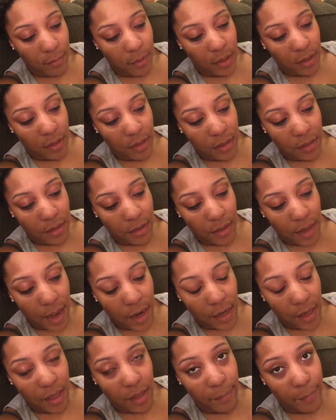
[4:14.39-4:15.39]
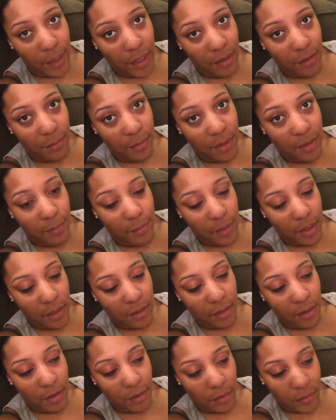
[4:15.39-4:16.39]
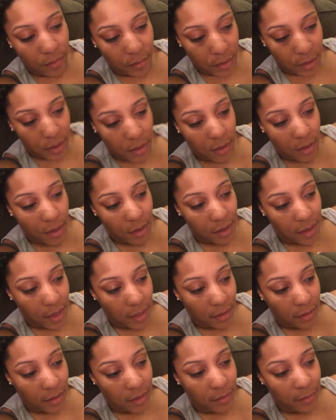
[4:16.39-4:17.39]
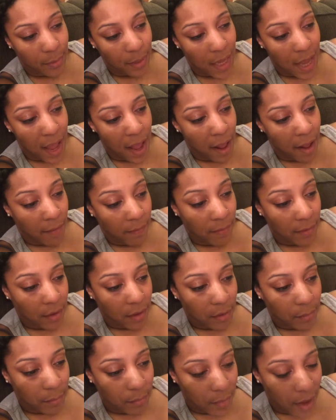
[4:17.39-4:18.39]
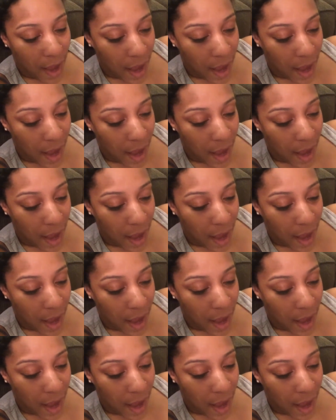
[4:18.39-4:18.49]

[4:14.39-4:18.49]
She just got to email them to me. So at least we have them.